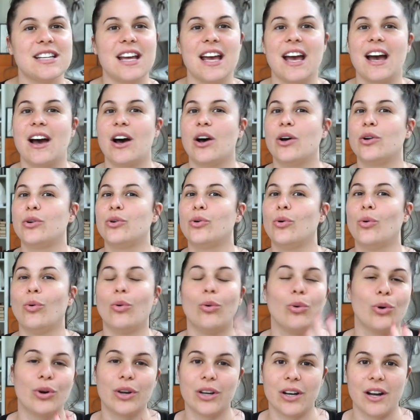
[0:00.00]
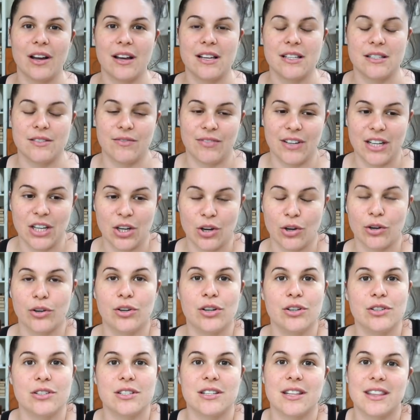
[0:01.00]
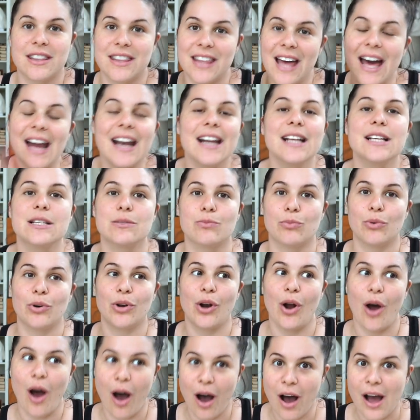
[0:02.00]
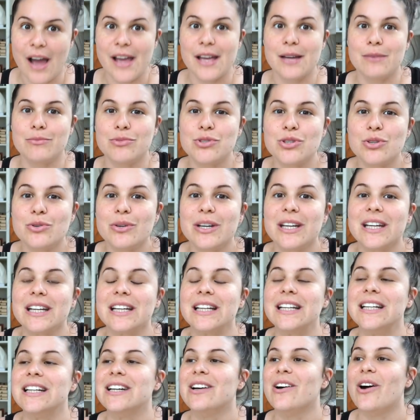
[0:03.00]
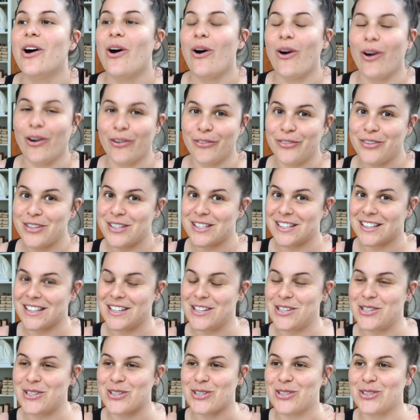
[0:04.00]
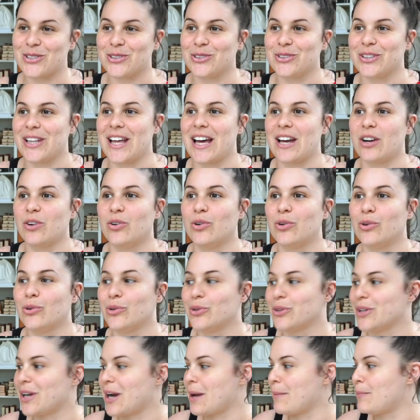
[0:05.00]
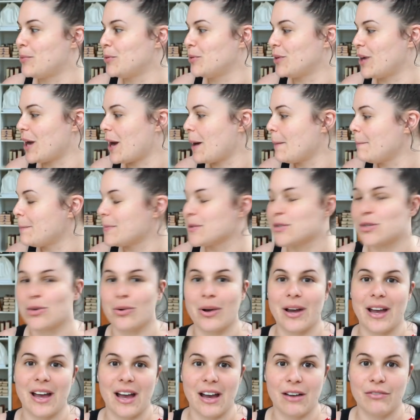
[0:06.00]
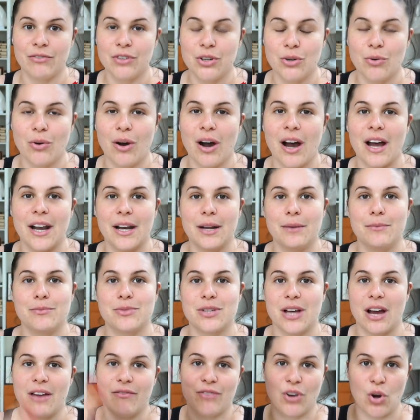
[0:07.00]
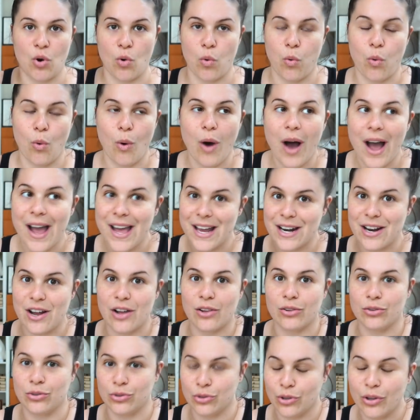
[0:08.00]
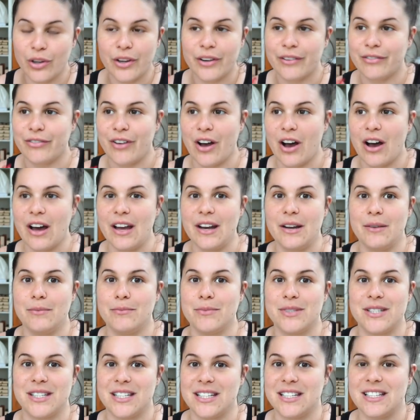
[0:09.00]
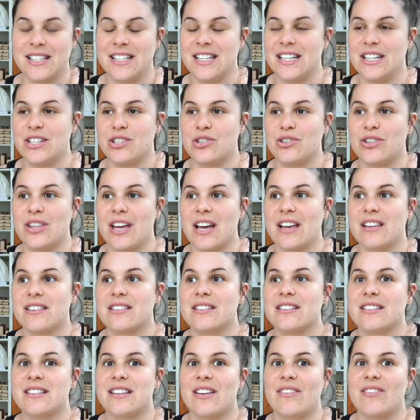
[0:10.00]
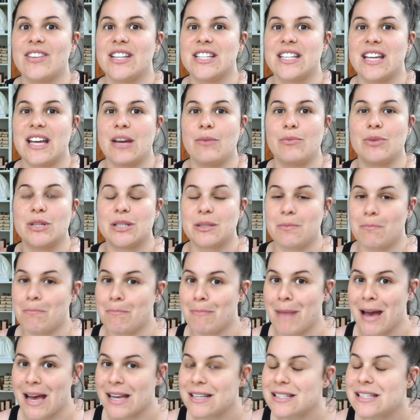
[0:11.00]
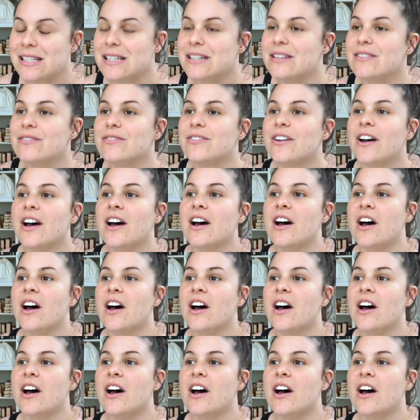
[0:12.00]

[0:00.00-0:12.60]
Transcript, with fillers: down, organized video, because that is what I am doing. Obviously, you just saw that haul that I put up. So I have new items. I've acquired a lot of items this year. 2017 was massive.